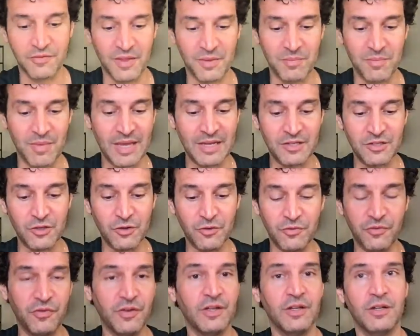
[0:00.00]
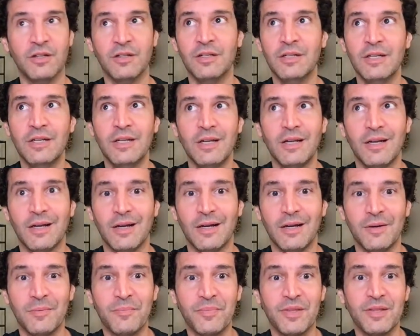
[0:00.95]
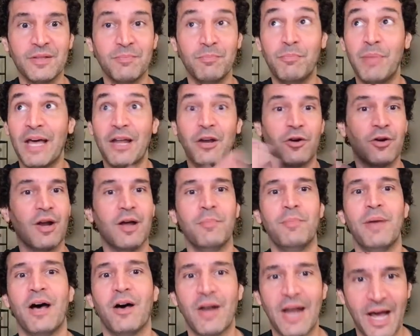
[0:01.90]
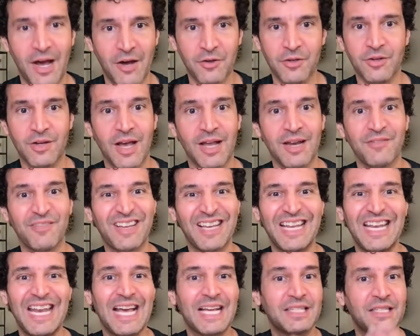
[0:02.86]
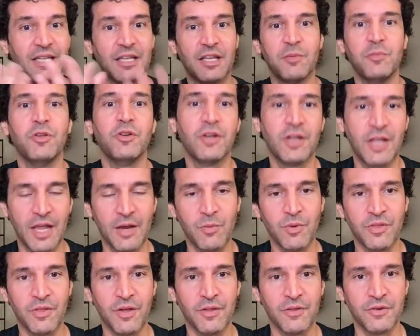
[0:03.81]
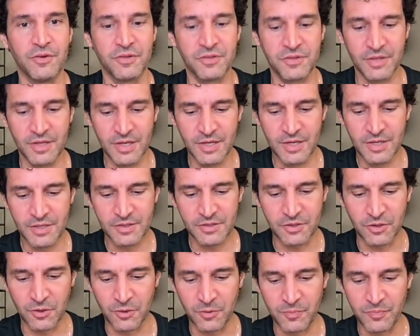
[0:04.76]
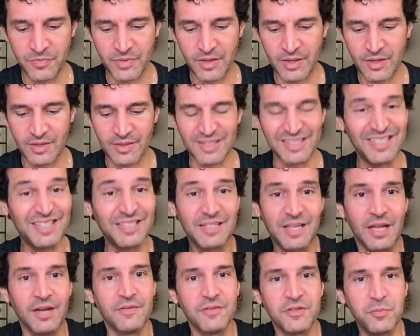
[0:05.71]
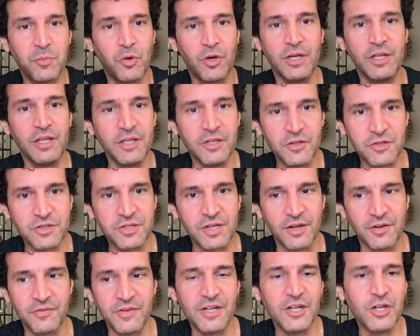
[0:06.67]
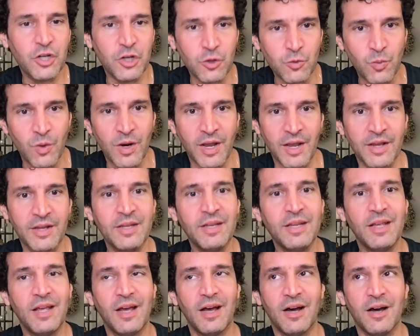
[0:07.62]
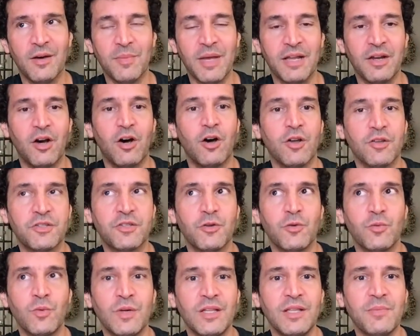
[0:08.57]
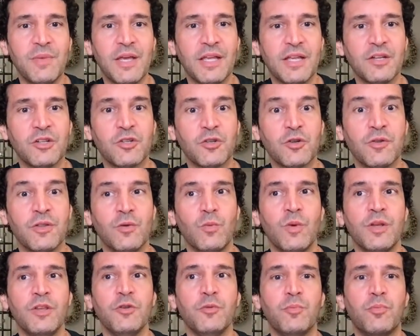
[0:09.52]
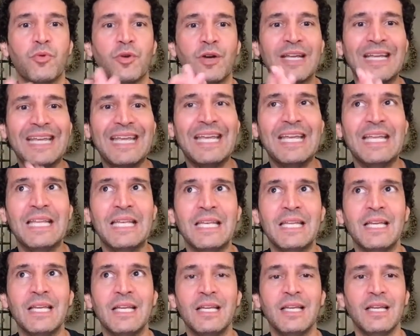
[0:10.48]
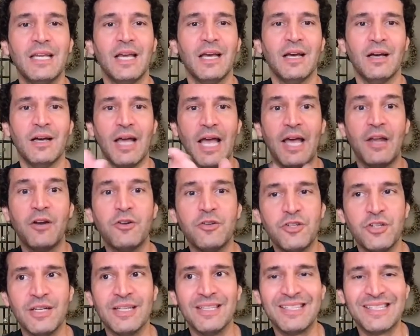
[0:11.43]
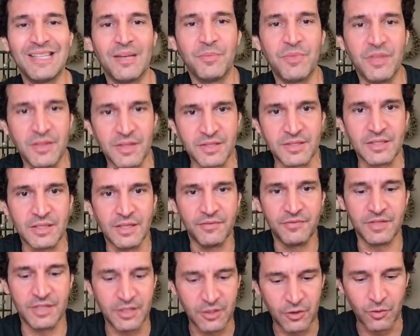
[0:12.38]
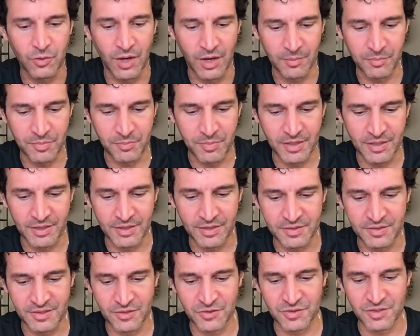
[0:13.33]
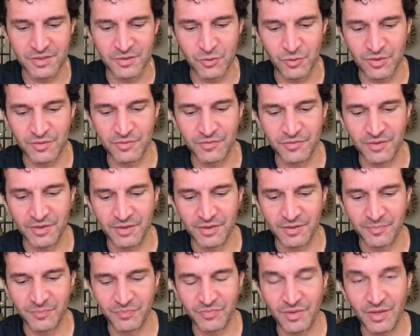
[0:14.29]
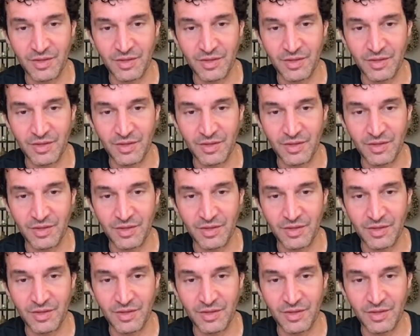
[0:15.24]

that makes you feel better about how you kind of connect and communicate with others. So this is kind of spoiling yourself in a good way, and also really making sure that when you bring in energy, it's something that's lifting you up, because there's a sort of,